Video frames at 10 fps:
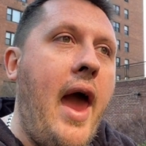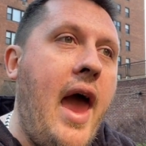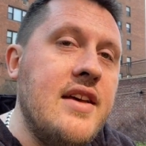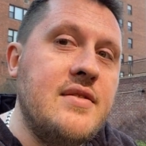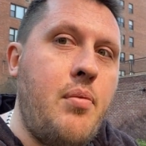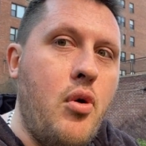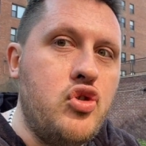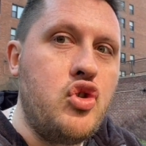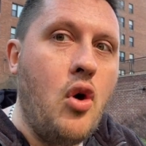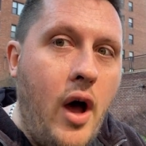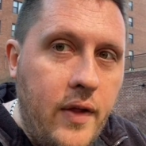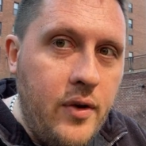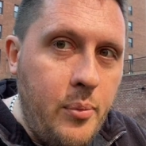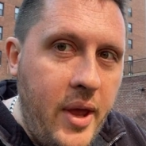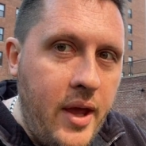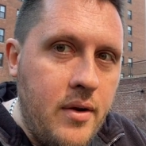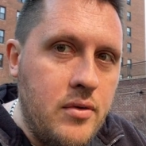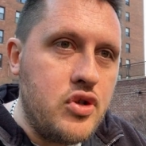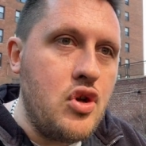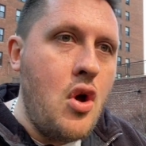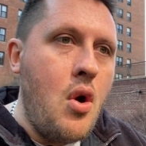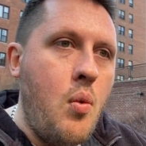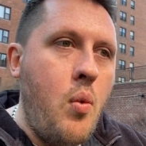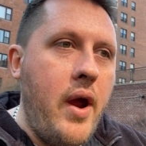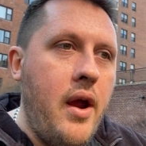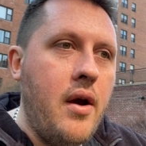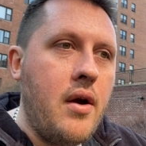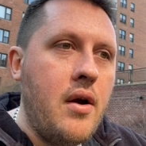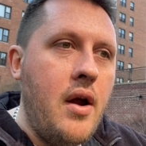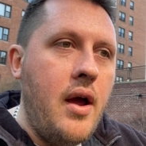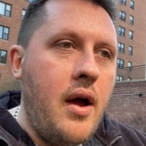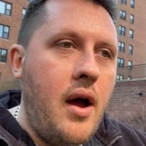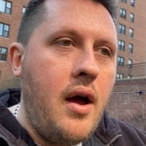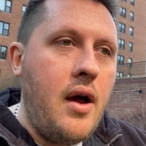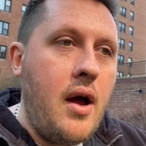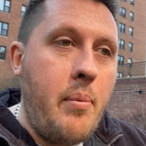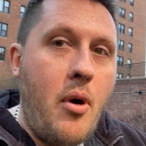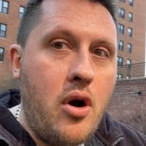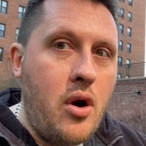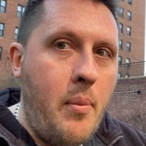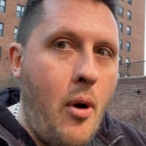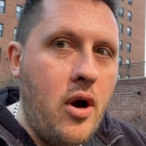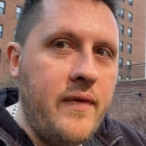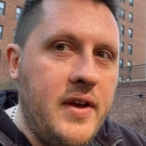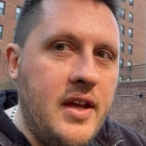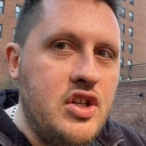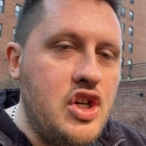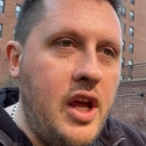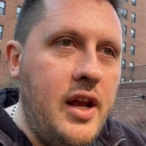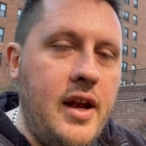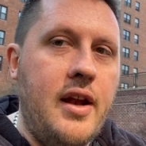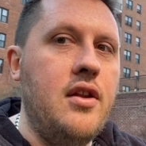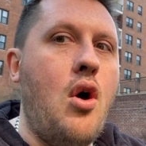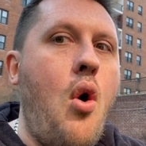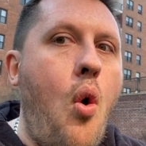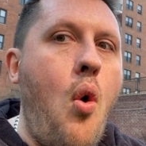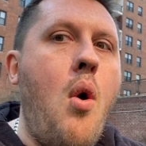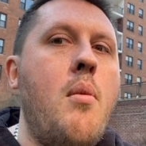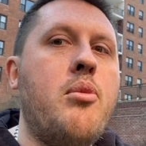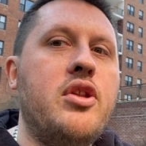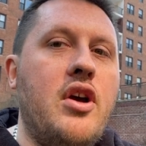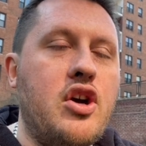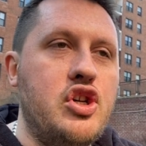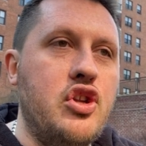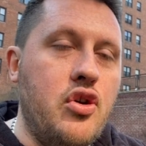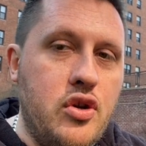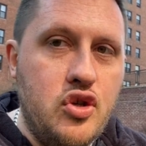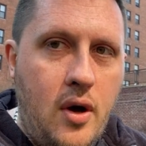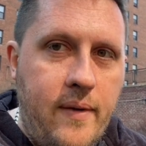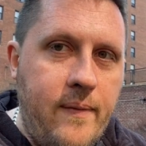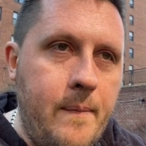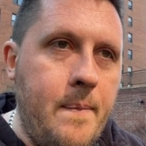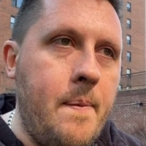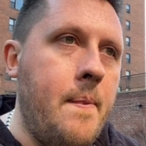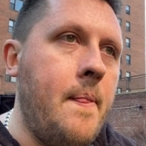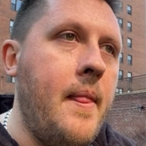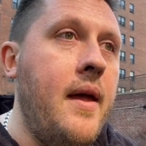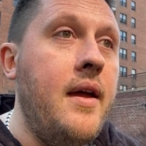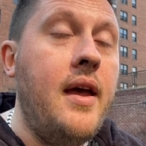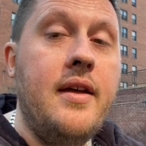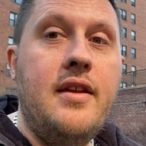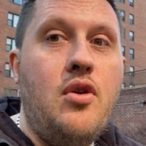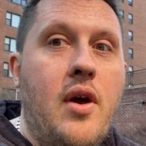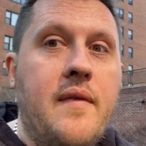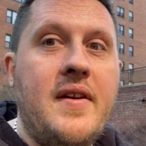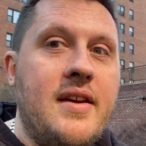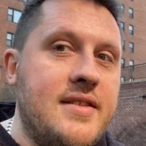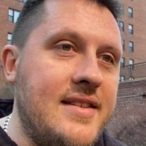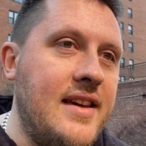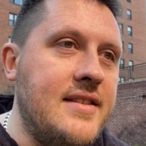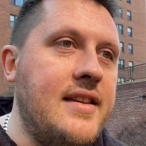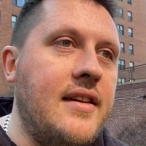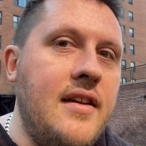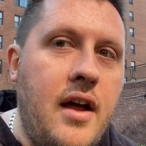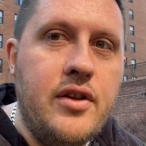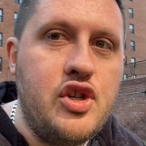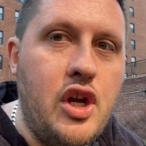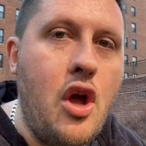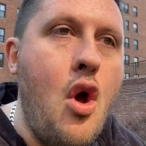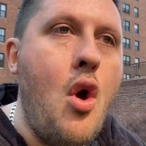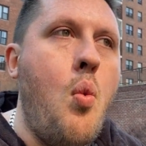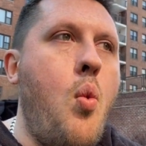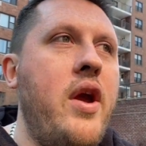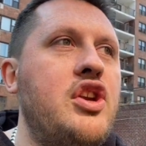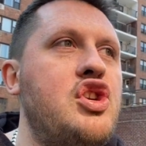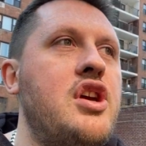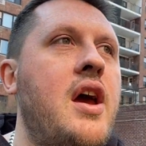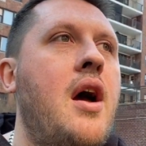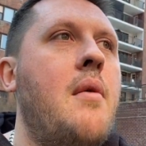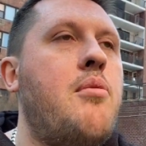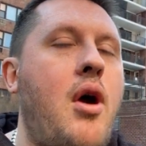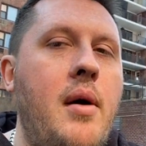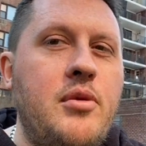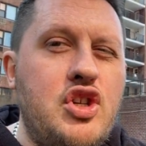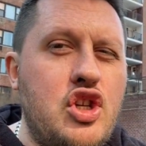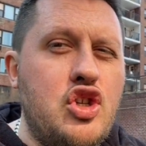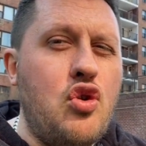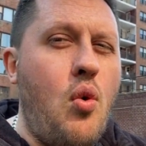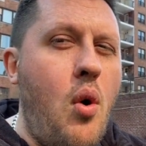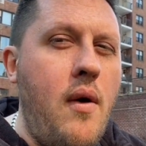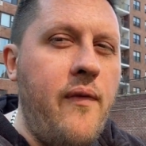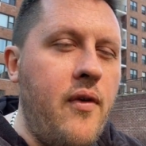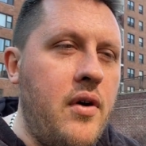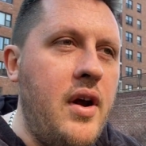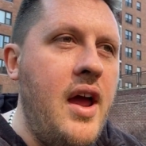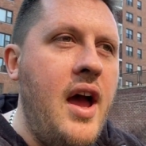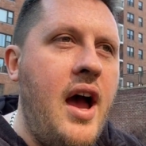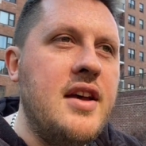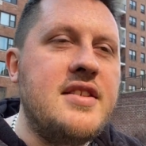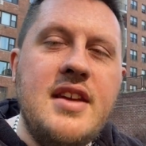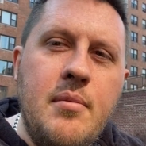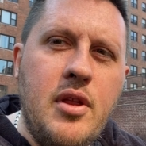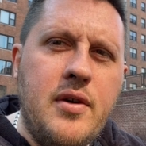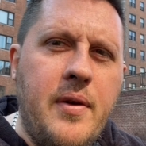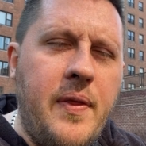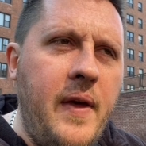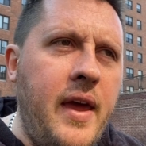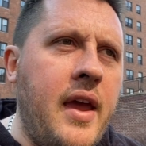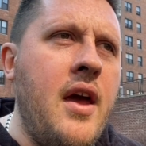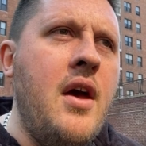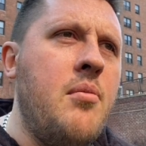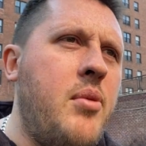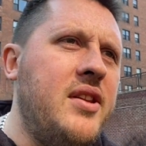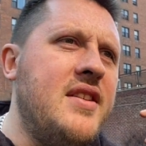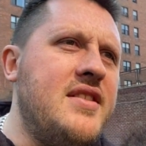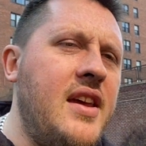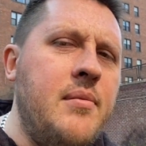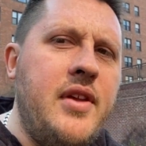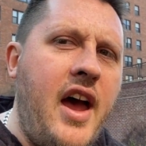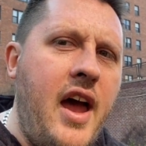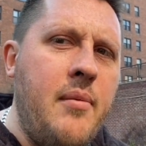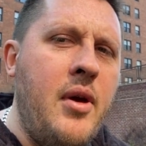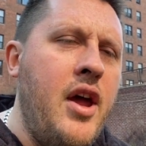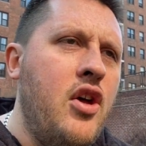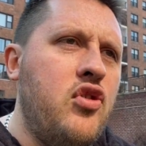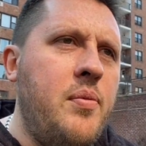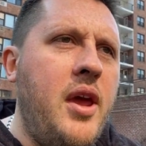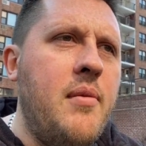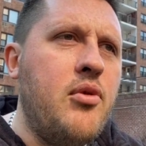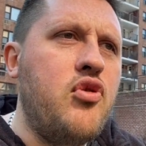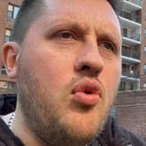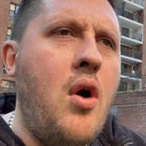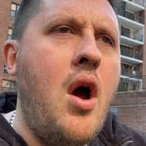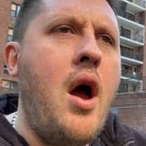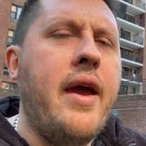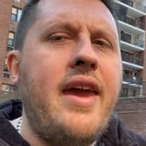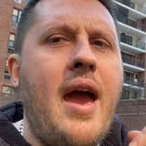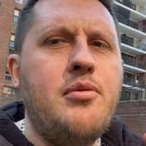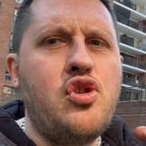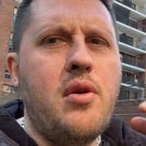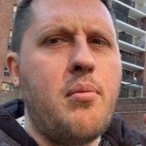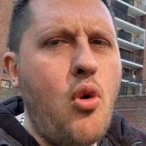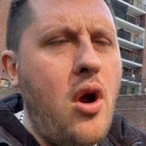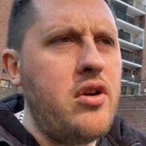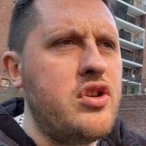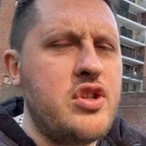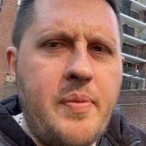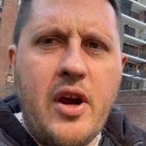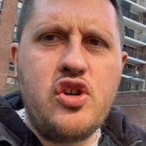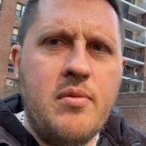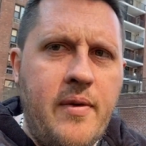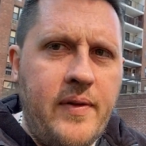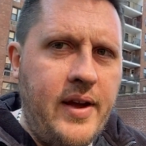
As opposed to other panels where uh, a, part, a part of it gets shaded and the whole production turns off. And then you have CIGS technology, which promises to offer a similar thing, but at the same time to be able to capture a broader spectrum of